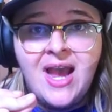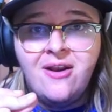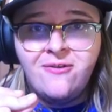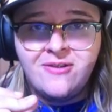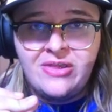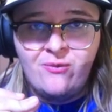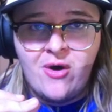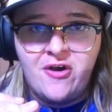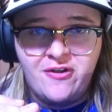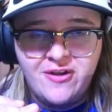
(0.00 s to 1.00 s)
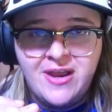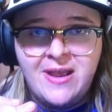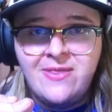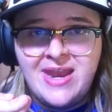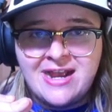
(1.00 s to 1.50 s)
And I'll see you all
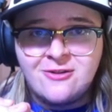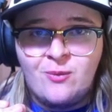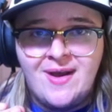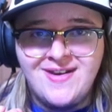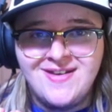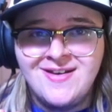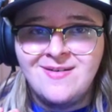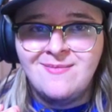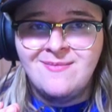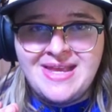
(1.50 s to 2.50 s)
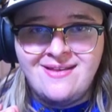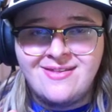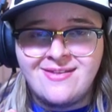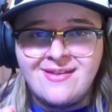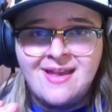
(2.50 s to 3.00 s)
in the next one.
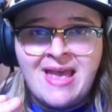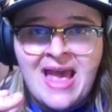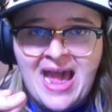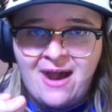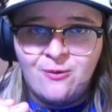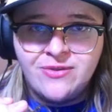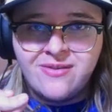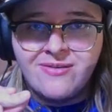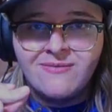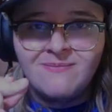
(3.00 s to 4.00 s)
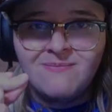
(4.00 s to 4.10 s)
Peace out.